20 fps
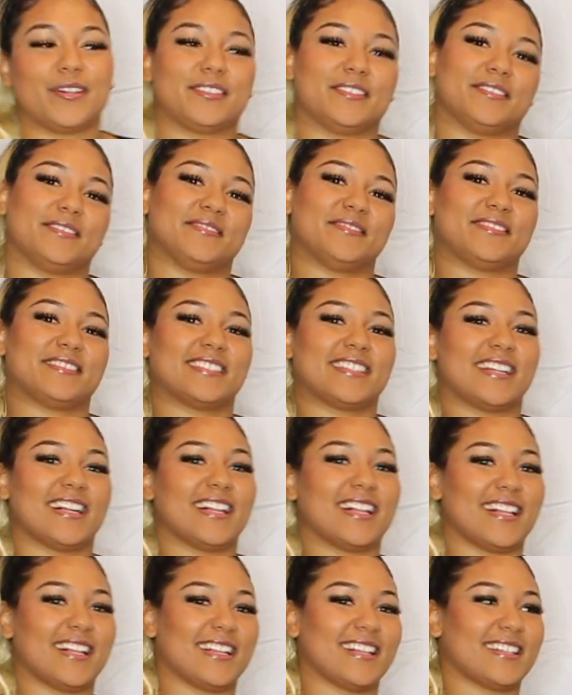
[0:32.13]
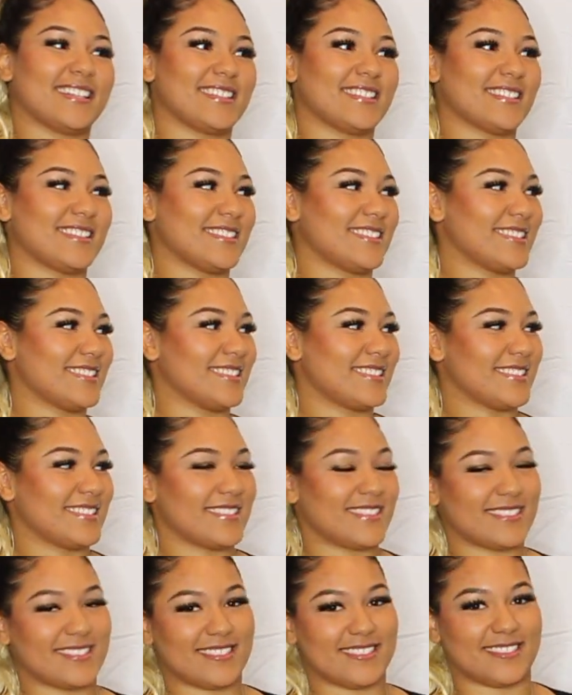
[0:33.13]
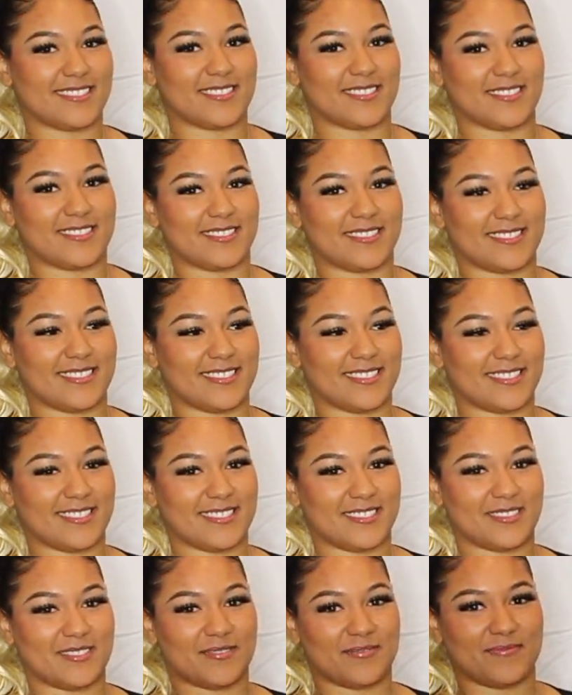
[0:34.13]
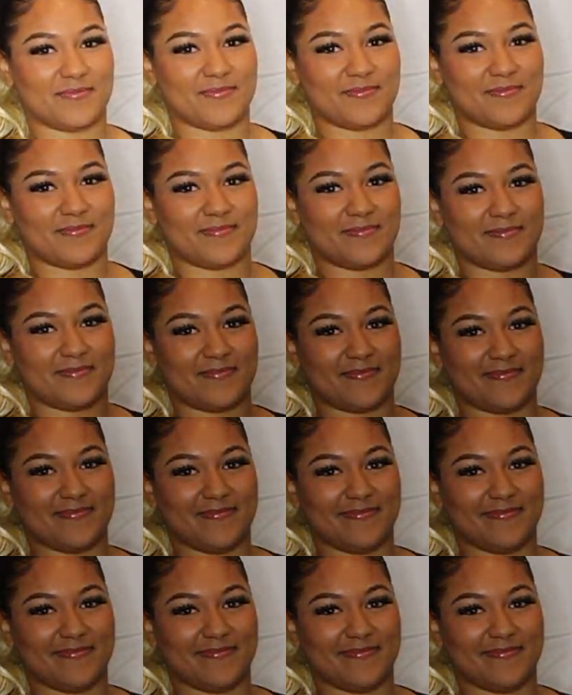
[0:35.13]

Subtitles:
The person shown says nothing.